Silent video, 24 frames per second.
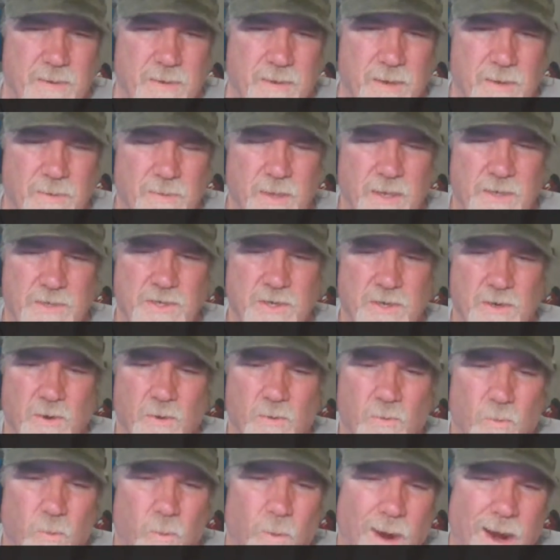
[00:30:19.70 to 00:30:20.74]
and let you
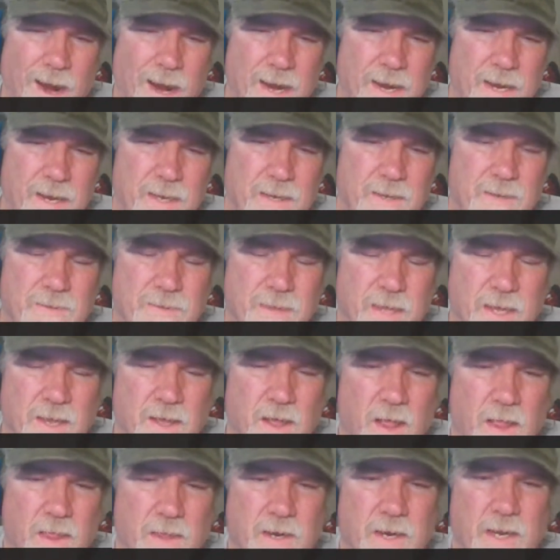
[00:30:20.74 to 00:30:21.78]
know why they
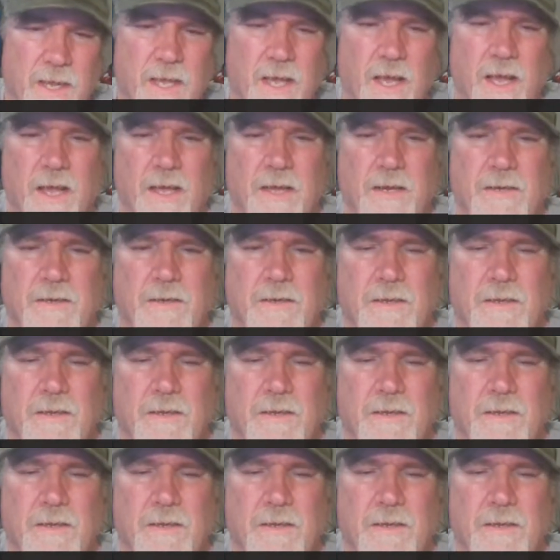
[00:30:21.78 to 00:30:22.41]
call it a cut.